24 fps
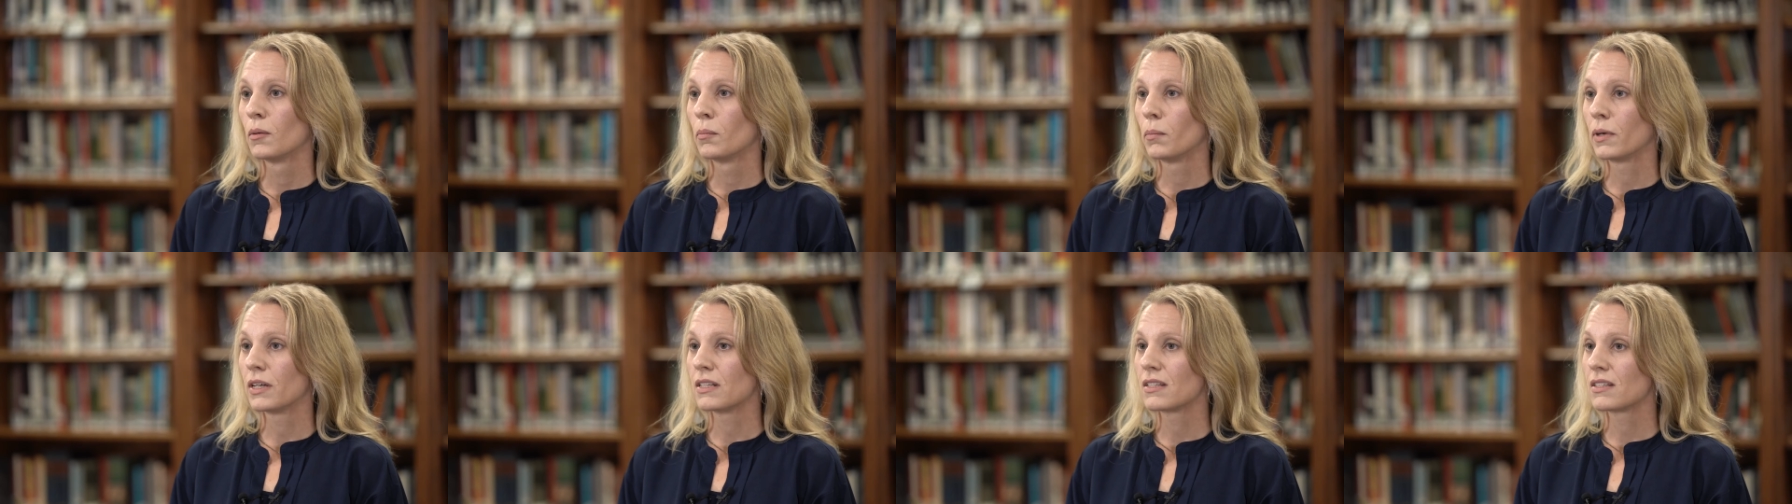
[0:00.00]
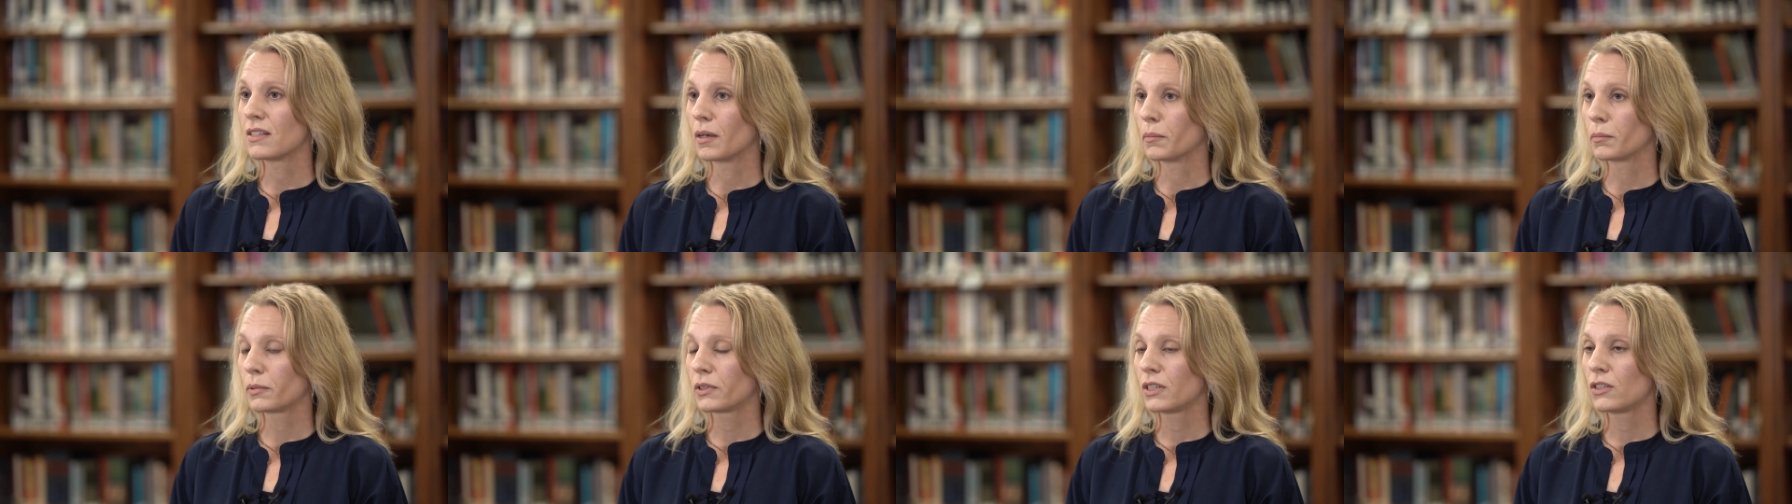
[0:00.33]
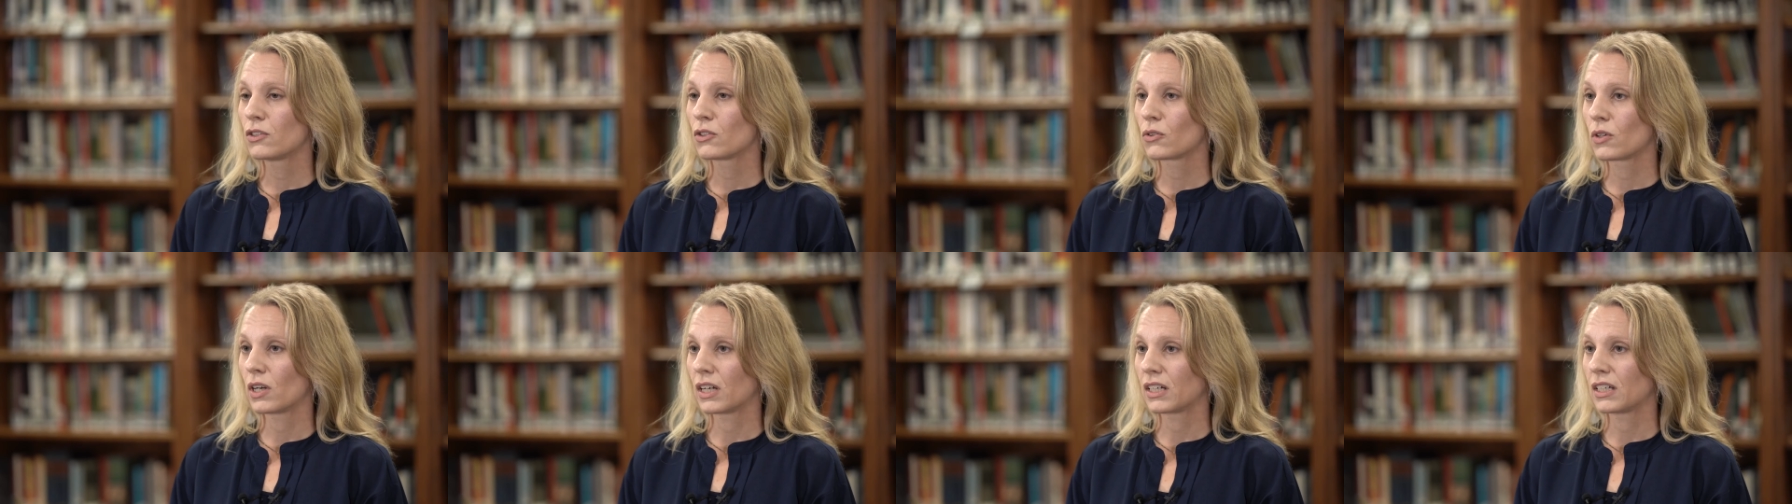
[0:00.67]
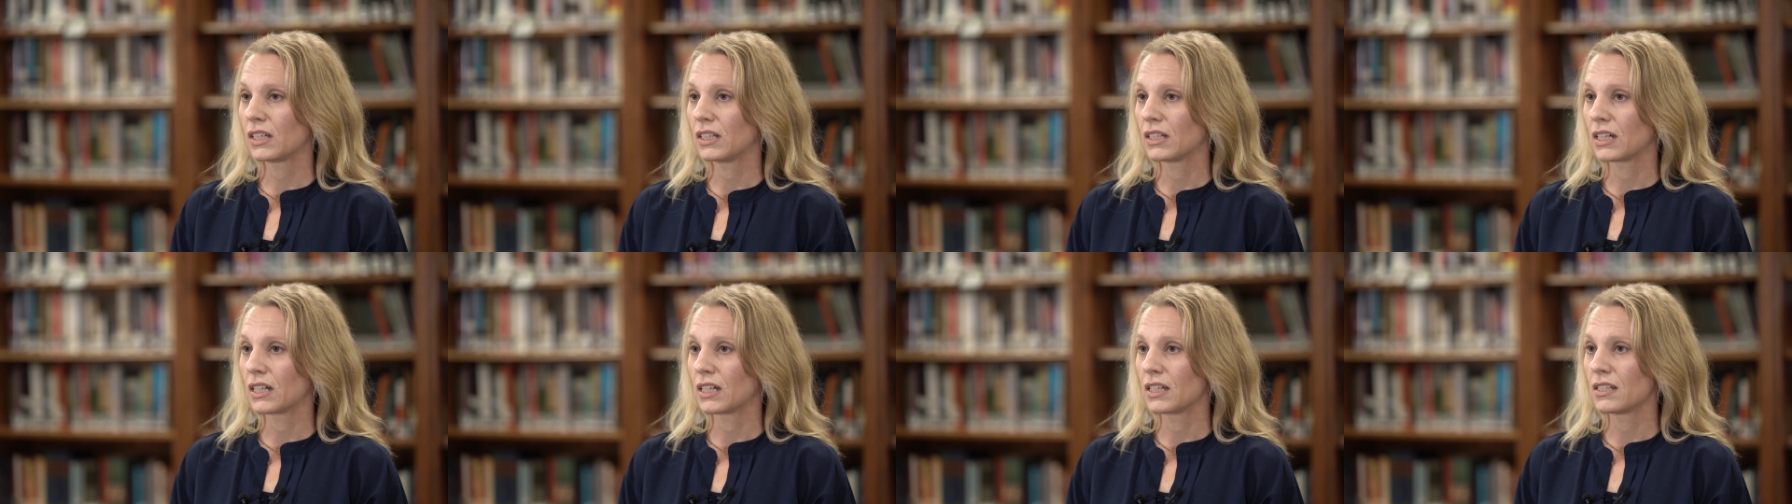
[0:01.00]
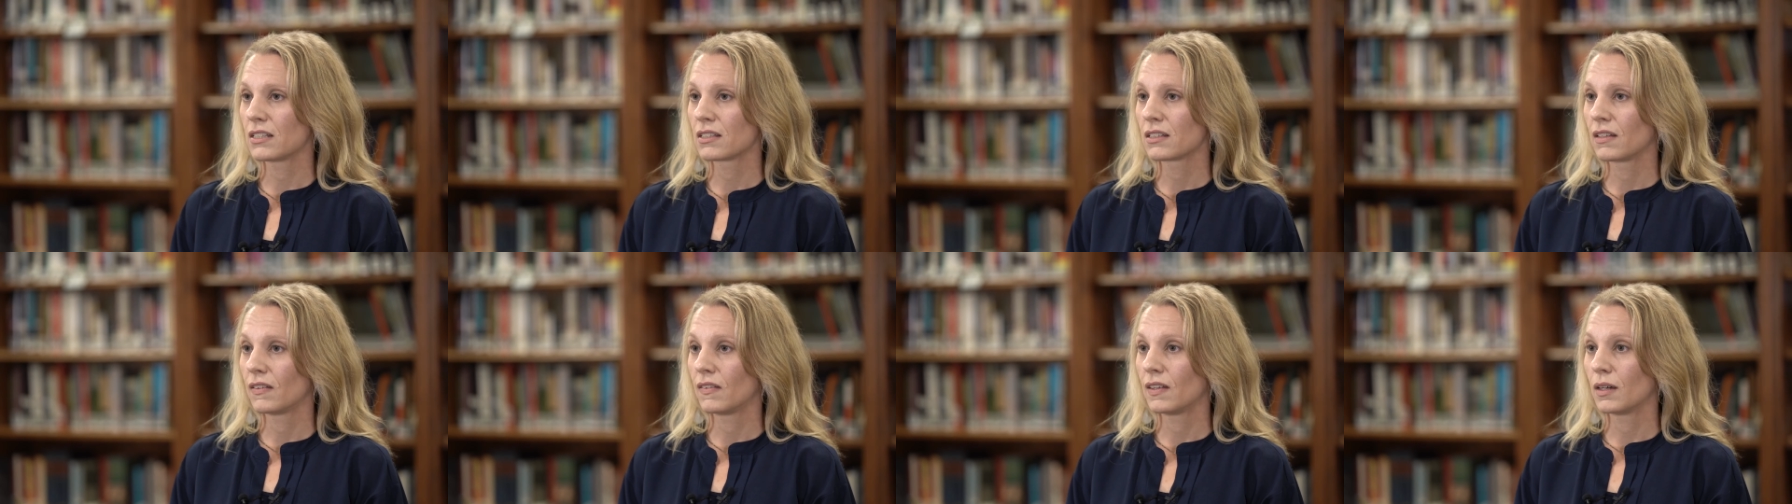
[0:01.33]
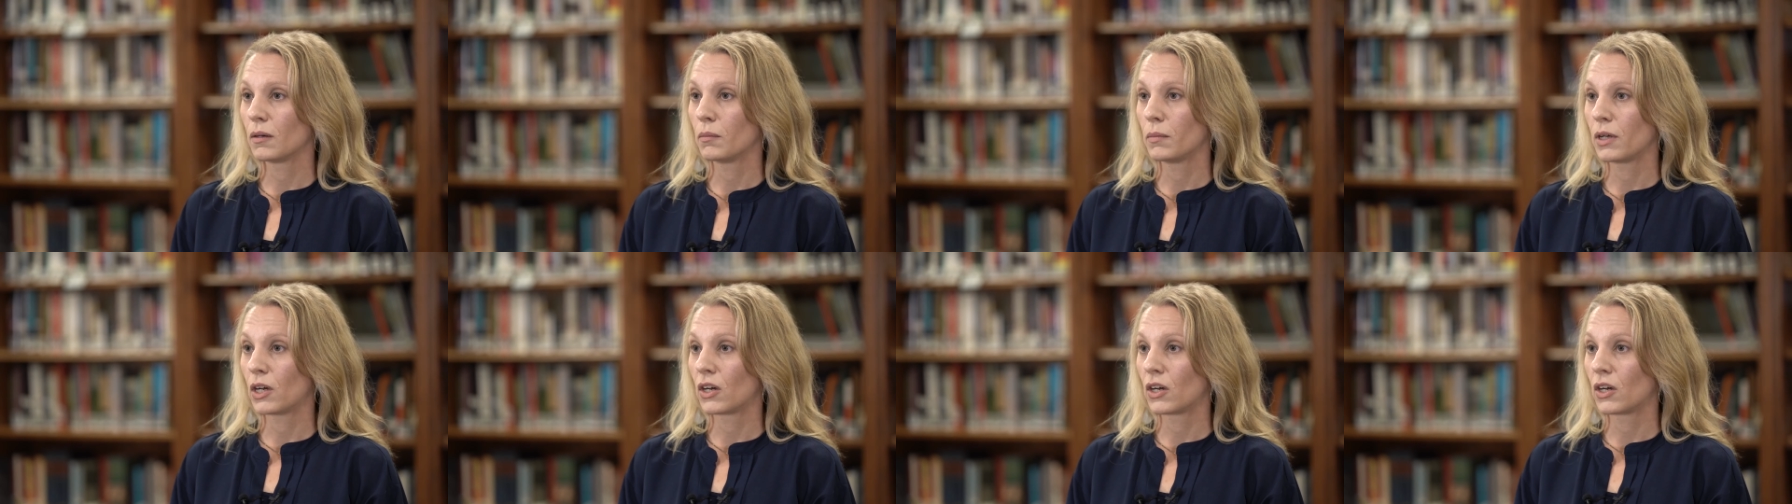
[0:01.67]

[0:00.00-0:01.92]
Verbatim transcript: but simply to recognize that